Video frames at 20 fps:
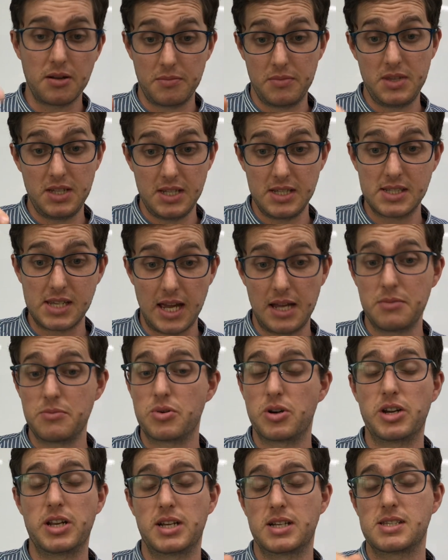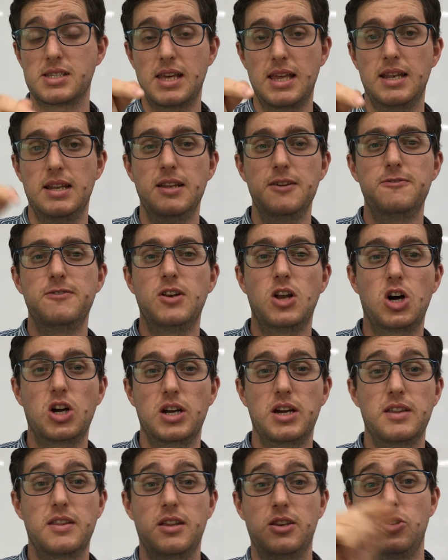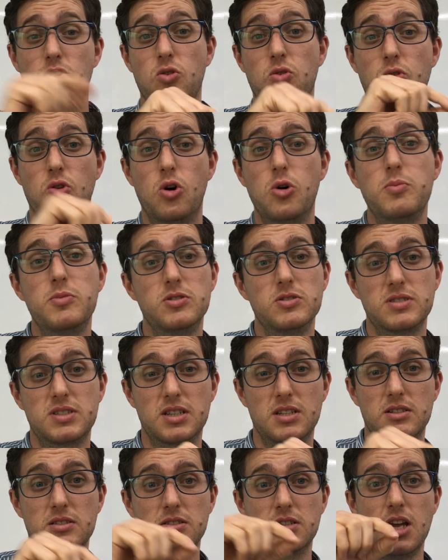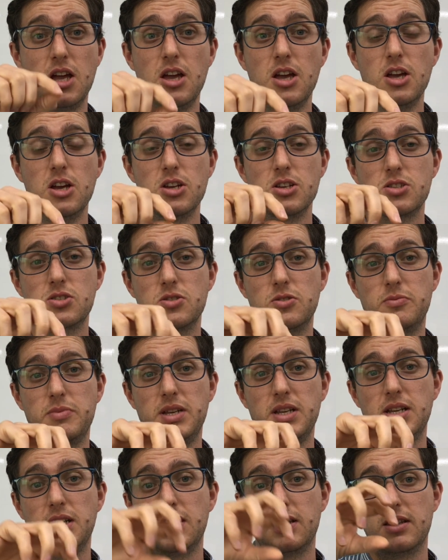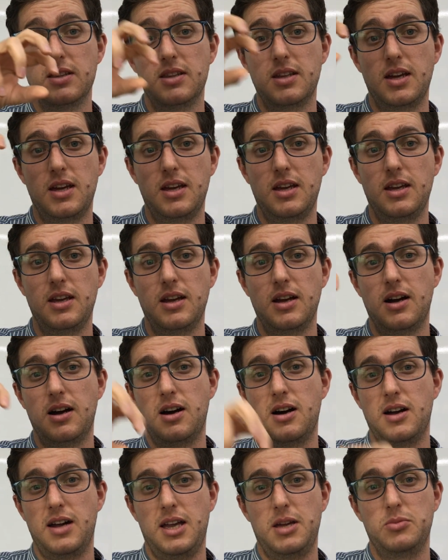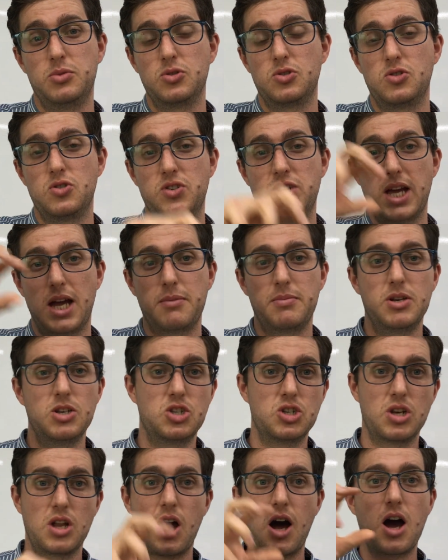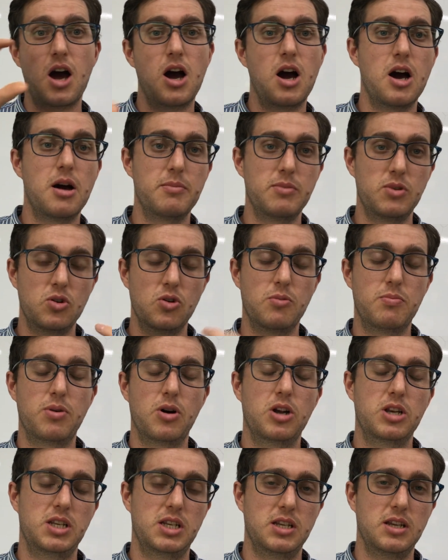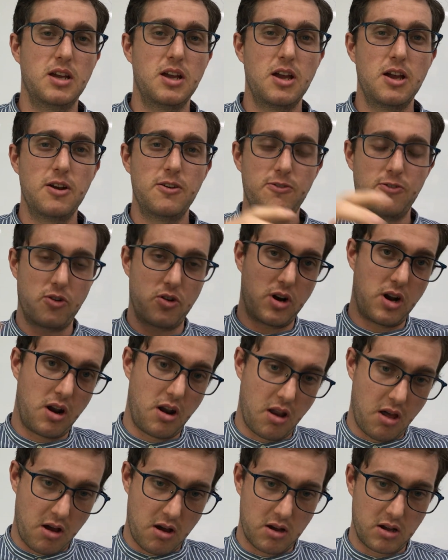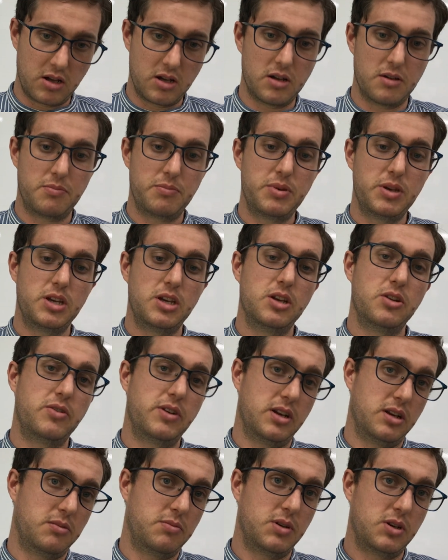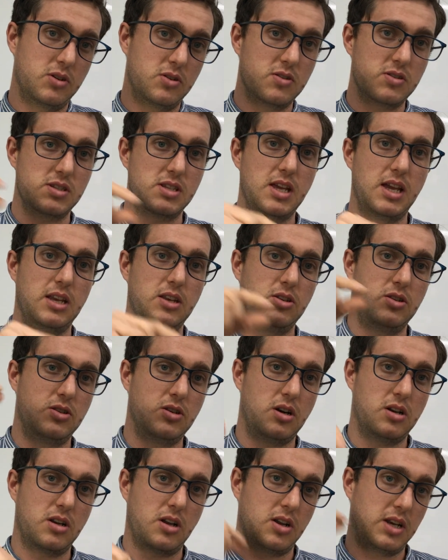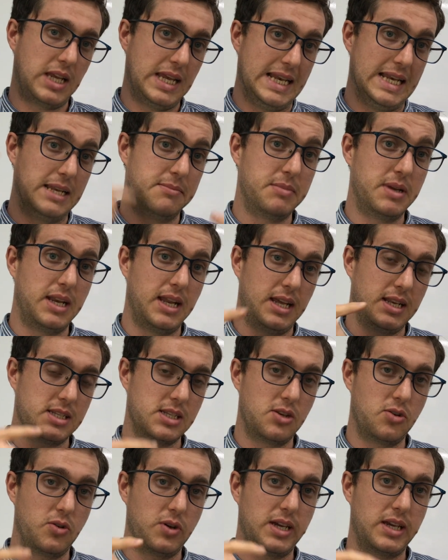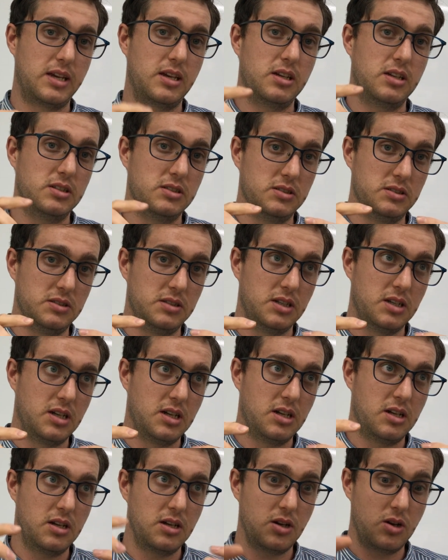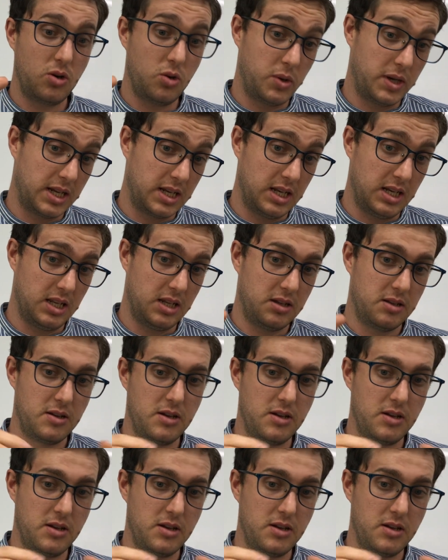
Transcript: these end products, they live longer than your normal cells. So meaning they are able to damage and harm your body for a longer period because they are not eliminated or killed quickly.